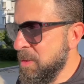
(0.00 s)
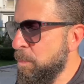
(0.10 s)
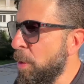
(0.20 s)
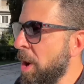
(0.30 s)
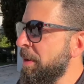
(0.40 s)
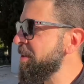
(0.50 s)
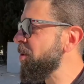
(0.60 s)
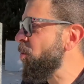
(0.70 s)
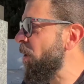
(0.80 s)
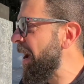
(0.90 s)
Boris
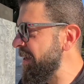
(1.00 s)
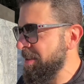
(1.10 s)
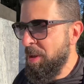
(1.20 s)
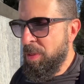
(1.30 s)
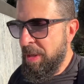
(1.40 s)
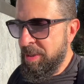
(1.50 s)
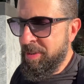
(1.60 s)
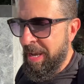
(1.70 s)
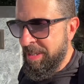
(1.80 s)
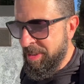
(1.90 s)
want this
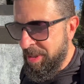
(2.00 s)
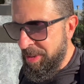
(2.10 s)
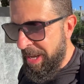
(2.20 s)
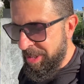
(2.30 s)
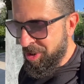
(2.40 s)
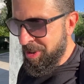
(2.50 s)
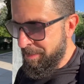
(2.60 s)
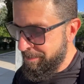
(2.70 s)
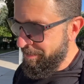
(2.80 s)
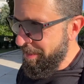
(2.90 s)
escalation?
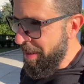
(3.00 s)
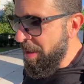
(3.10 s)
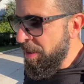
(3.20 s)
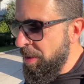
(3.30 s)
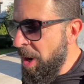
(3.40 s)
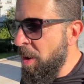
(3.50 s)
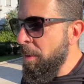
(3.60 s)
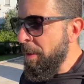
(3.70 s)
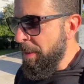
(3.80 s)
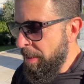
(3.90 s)

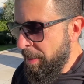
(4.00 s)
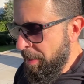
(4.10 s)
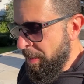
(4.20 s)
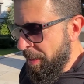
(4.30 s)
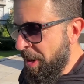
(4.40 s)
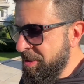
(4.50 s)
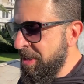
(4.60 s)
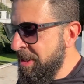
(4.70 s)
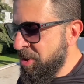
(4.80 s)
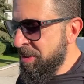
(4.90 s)
Here's
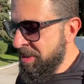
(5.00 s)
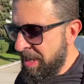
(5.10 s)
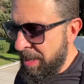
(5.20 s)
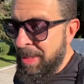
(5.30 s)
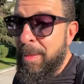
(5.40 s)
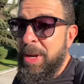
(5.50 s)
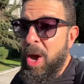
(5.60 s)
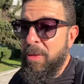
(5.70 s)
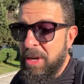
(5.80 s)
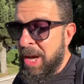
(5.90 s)
an interesting, and let me
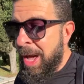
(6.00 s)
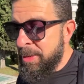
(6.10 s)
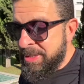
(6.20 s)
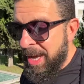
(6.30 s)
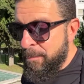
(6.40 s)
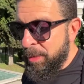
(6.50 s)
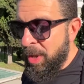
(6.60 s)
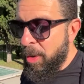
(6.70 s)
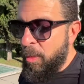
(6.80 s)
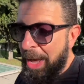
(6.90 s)
know in the comments down
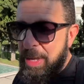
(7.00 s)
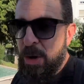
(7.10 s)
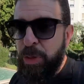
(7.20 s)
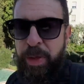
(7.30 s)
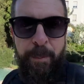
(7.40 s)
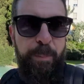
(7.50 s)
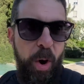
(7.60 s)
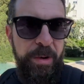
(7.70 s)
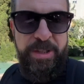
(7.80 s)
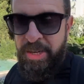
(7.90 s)
below, why do you think
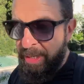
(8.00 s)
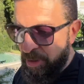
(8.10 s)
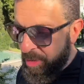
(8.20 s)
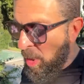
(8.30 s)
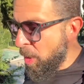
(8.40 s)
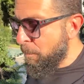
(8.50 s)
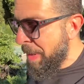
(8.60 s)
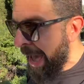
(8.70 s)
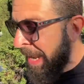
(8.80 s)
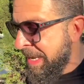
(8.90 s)
Boris is so
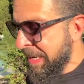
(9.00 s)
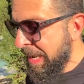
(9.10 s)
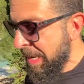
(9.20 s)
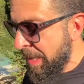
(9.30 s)
panicky